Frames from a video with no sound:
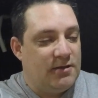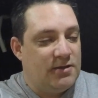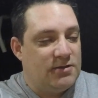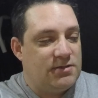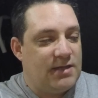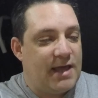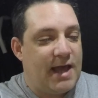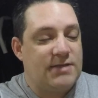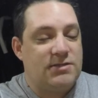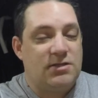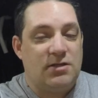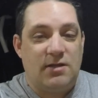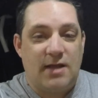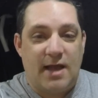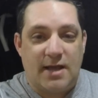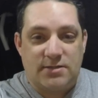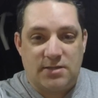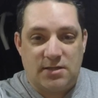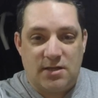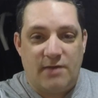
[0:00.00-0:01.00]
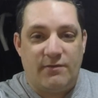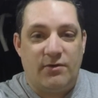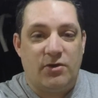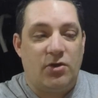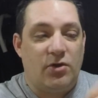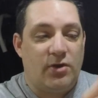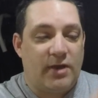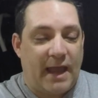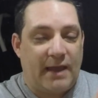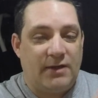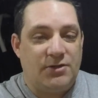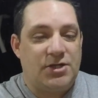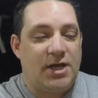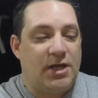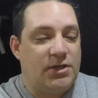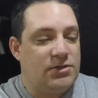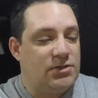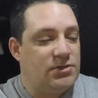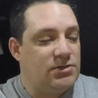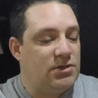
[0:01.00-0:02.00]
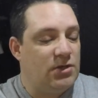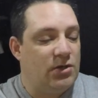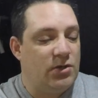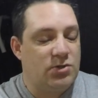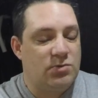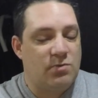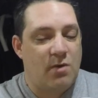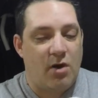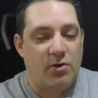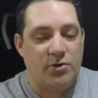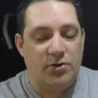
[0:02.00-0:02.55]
So that's another good game changer too as well.